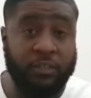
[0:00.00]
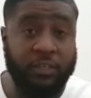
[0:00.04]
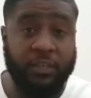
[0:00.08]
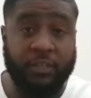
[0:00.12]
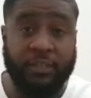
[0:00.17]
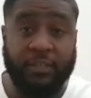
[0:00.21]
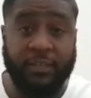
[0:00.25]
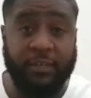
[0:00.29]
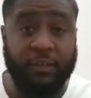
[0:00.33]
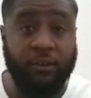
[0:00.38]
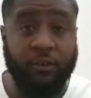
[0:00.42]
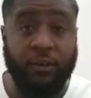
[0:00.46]
he
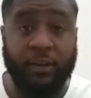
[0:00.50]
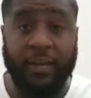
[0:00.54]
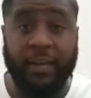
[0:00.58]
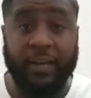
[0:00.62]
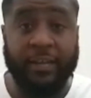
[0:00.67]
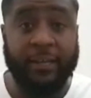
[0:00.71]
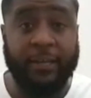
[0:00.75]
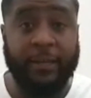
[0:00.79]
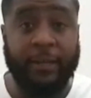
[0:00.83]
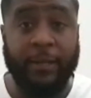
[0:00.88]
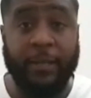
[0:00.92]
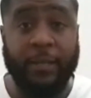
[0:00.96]
didn't look
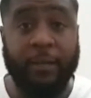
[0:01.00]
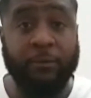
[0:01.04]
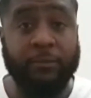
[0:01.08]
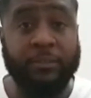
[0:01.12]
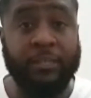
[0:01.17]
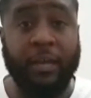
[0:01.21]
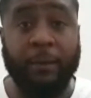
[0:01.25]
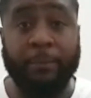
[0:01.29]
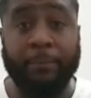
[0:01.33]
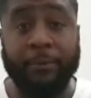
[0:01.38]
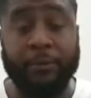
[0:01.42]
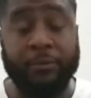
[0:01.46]
like he was
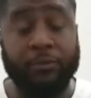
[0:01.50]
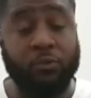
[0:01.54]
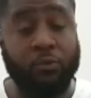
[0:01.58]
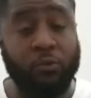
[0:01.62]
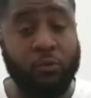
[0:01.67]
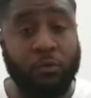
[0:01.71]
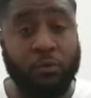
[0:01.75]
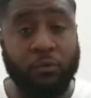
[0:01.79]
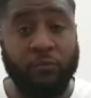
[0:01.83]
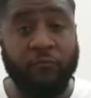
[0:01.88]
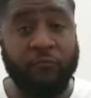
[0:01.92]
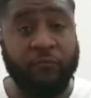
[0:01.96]
happy at
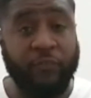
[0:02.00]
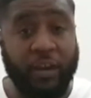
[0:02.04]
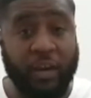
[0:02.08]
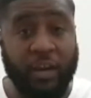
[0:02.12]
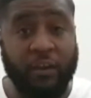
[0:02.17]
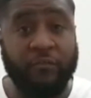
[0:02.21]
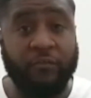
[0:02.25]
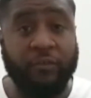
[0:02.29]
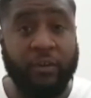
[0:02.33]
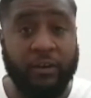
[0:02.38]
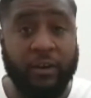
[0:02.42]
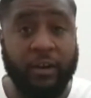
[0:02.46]
all.
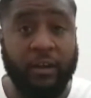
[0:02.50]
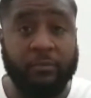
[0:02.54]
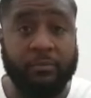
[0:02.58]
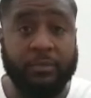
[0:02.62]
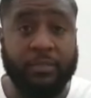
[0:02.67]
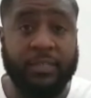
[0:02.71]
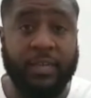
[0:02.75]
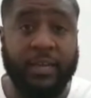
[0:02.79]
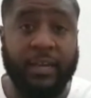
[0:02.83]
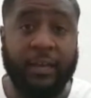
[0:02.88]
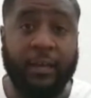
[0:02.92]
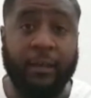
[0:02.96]
Very, very
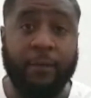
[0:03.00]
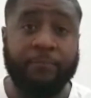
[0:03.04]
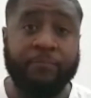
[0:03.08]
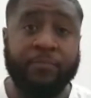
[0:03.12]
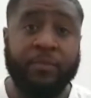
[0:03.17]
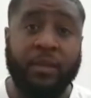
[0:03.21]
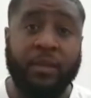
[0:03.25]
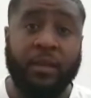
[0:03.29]
upset.